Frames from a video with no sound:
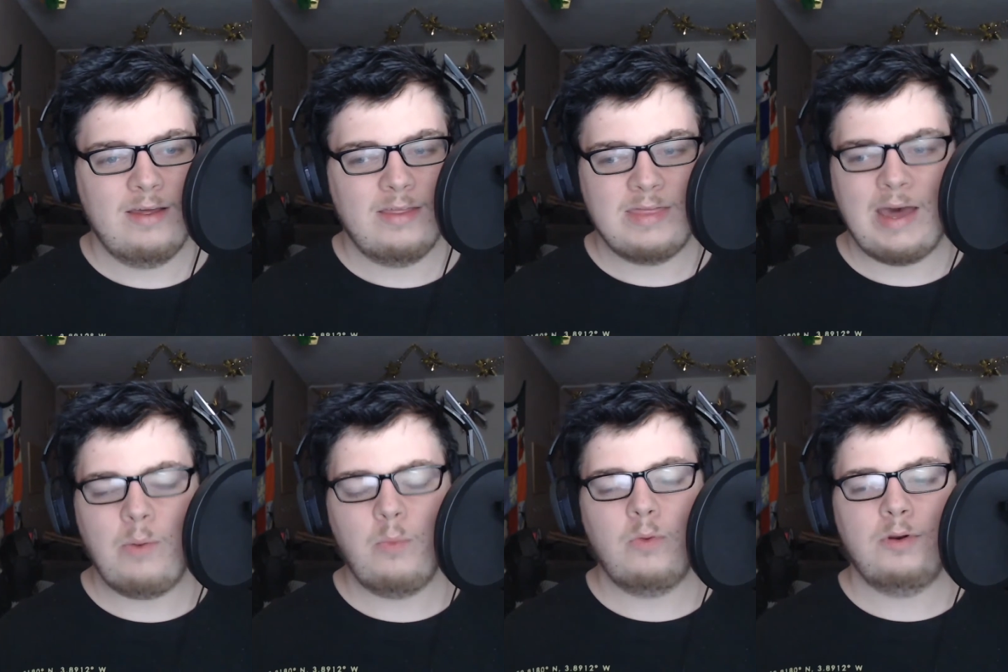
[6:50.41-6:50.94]

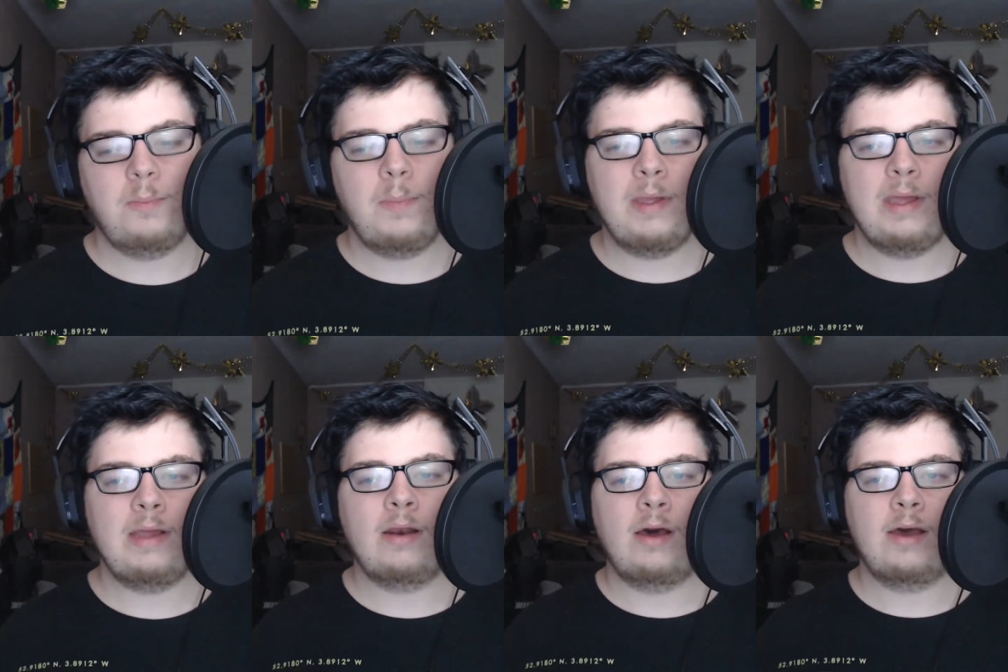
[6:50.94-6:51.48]
That would
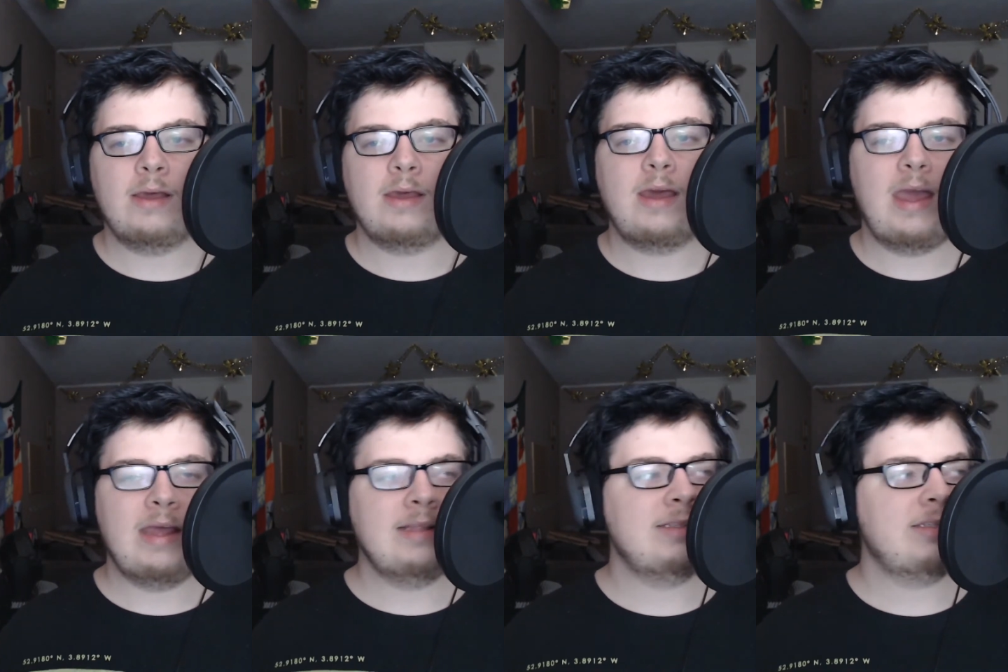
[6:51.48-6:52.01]
be like
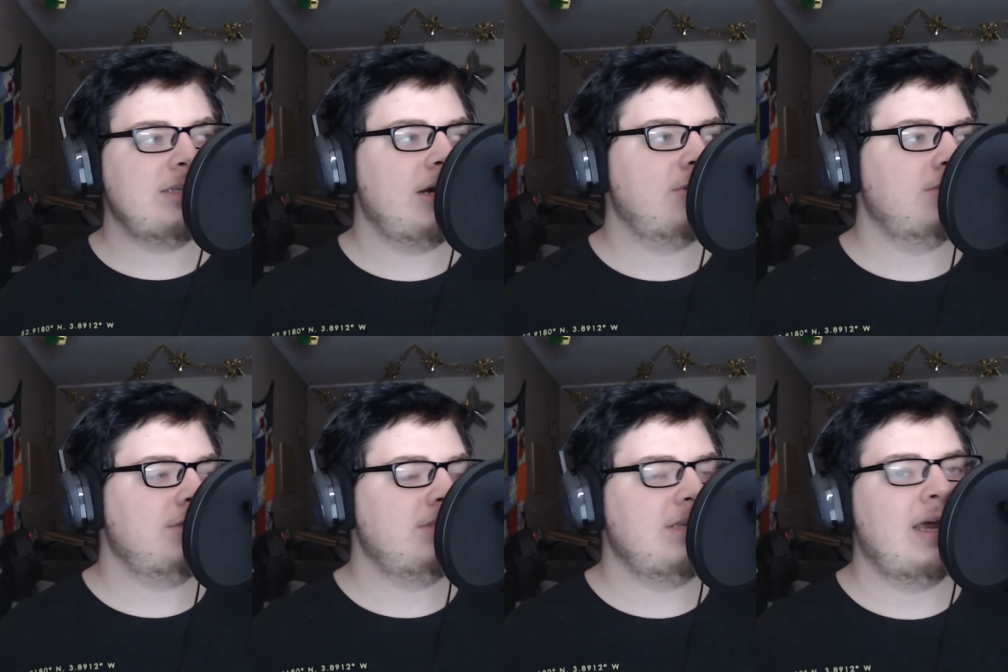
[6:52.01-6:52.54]
Intel
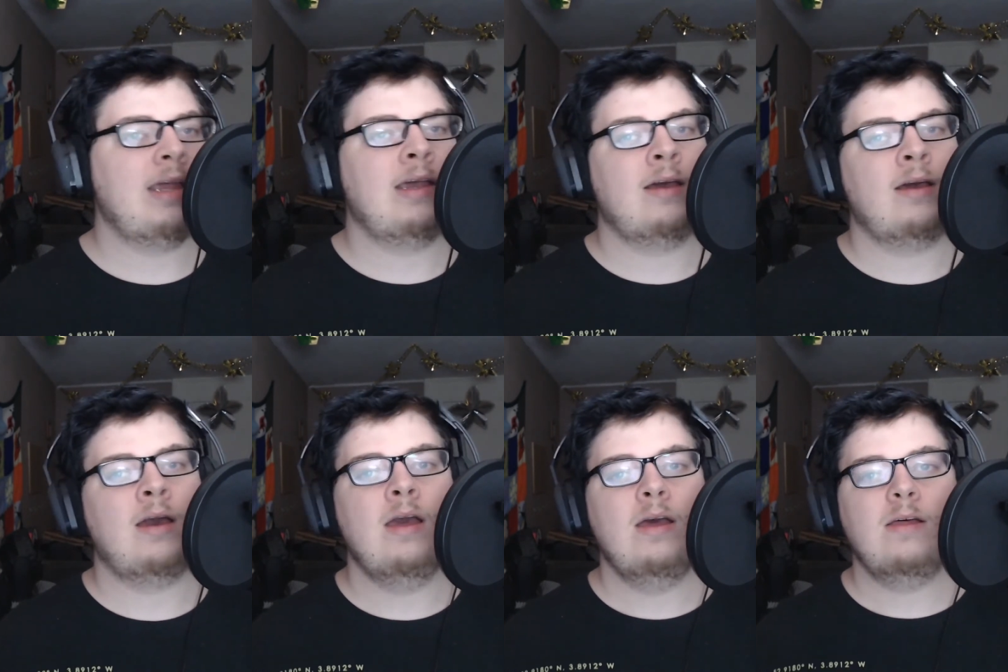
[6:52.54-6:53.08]
saying
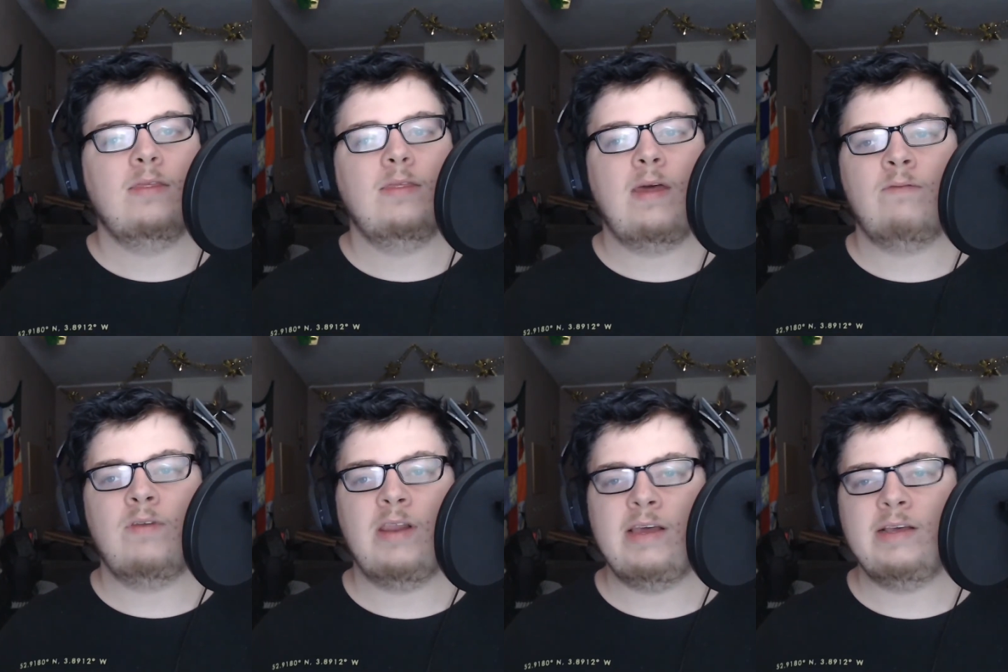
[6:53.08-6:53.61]
they're
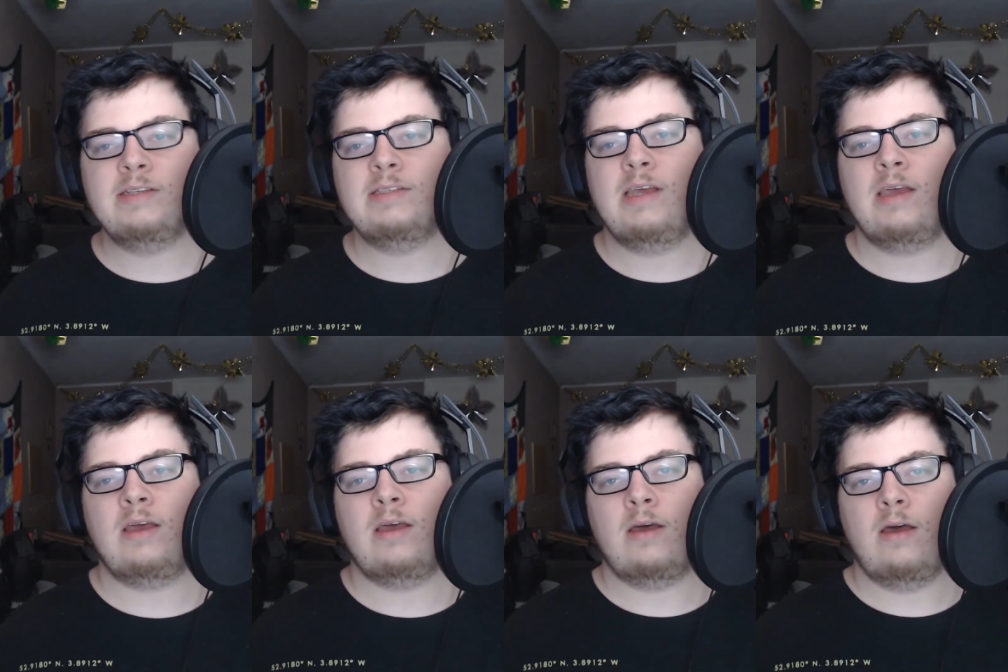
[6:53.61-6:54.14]

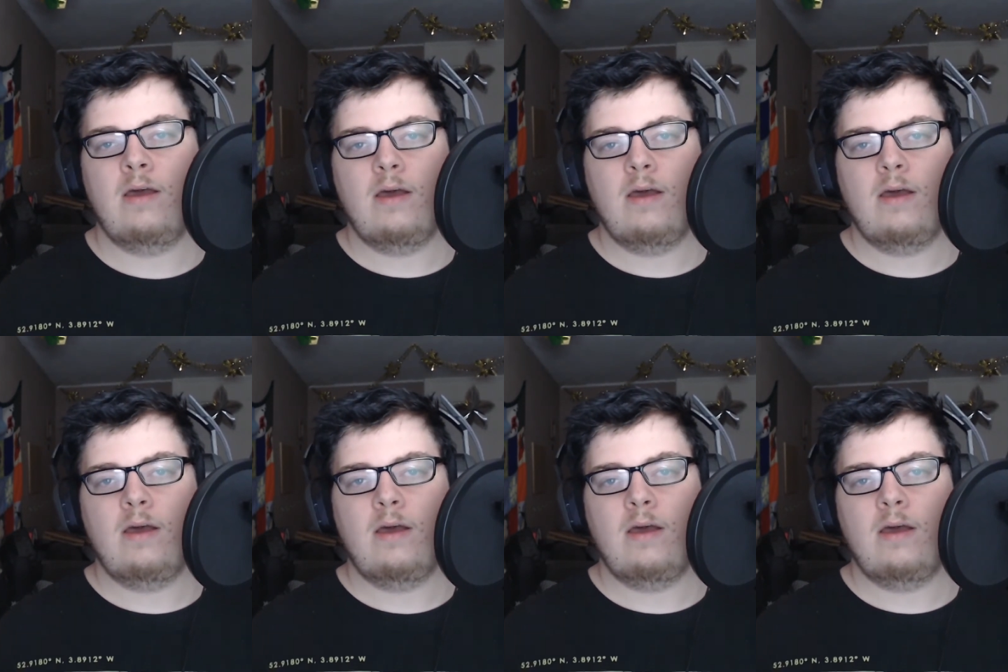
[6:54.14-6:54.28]
releasing